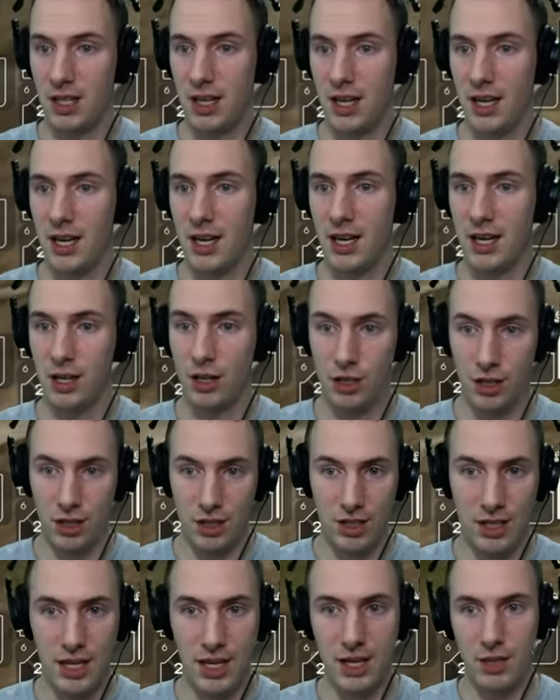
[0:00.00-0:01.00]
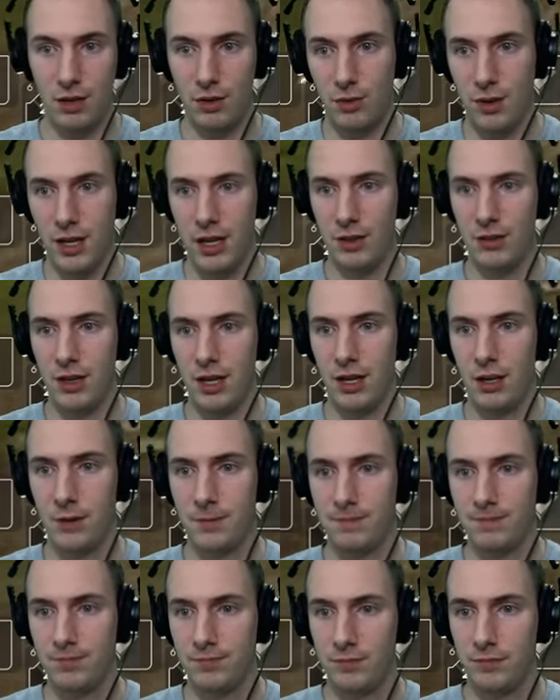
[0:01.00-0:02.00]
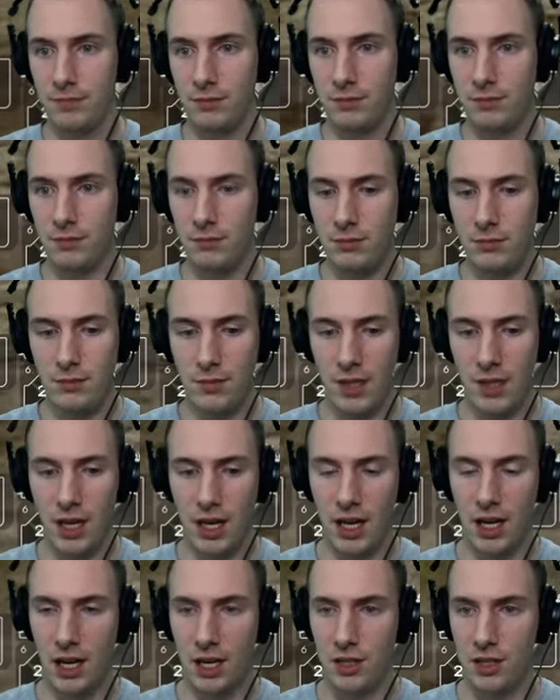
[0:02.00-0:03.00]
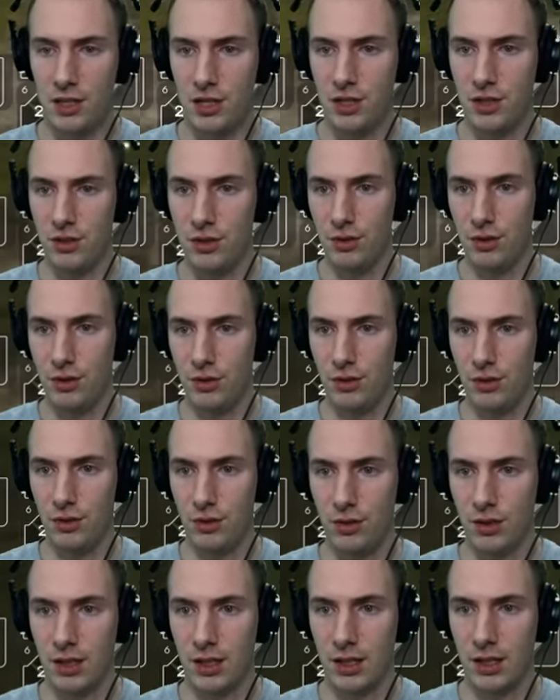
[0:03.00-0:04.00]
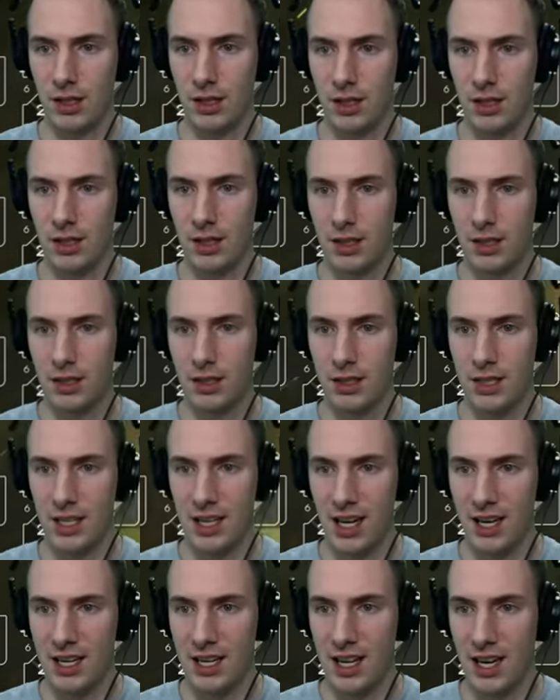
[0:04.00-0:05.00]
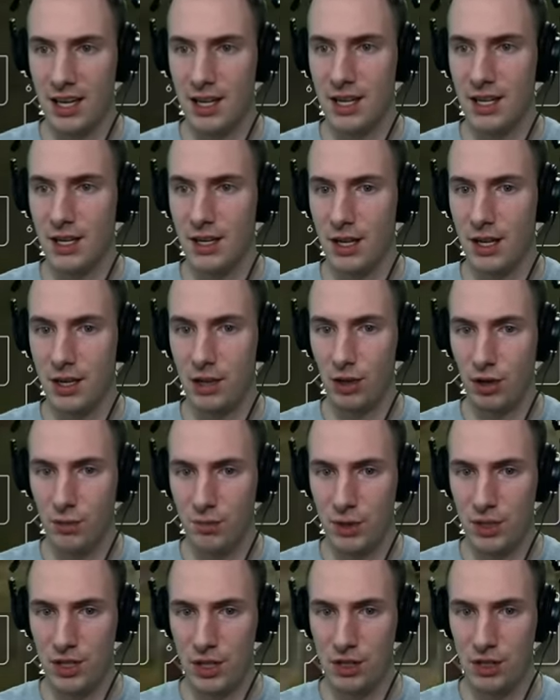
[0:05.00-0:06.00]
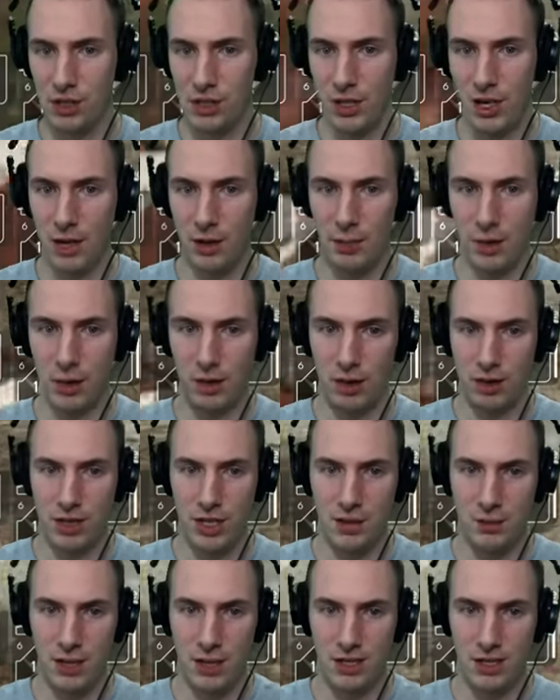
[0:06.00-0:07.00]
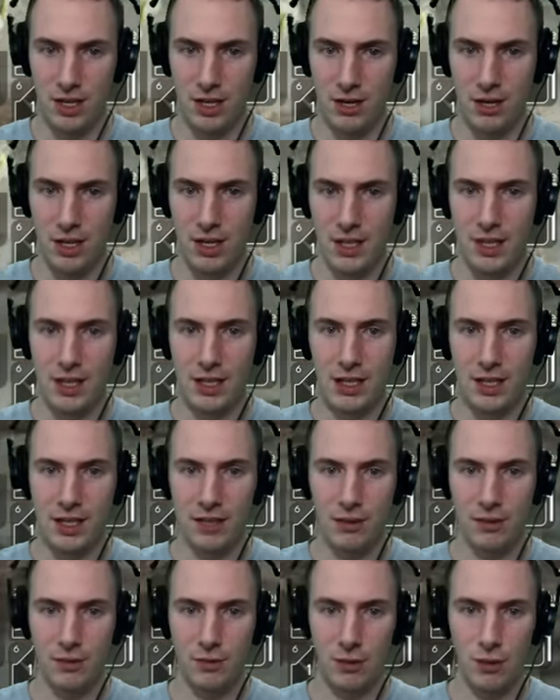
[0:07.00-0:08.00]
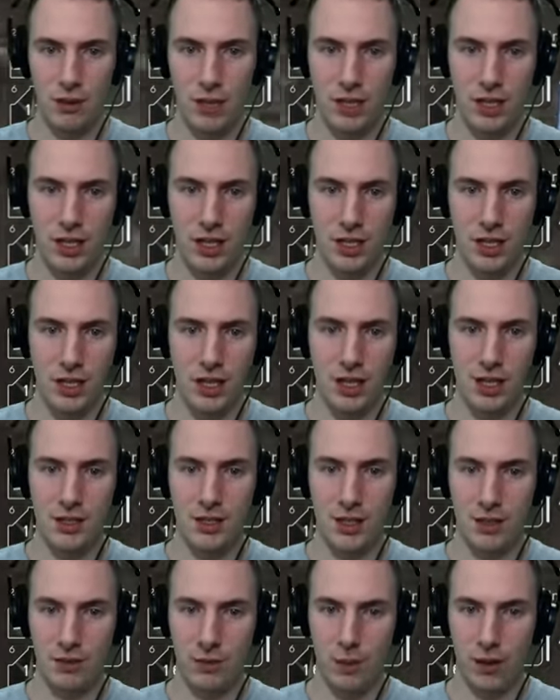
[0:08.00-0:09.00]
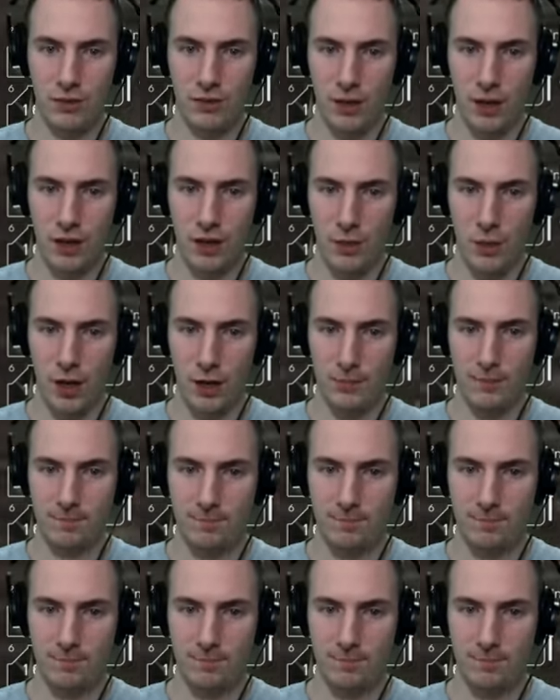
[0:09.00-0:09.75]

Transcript: I couldn't get around there to kind of get in a good position to help out our teammates there. And unfortunately, didn't work very well.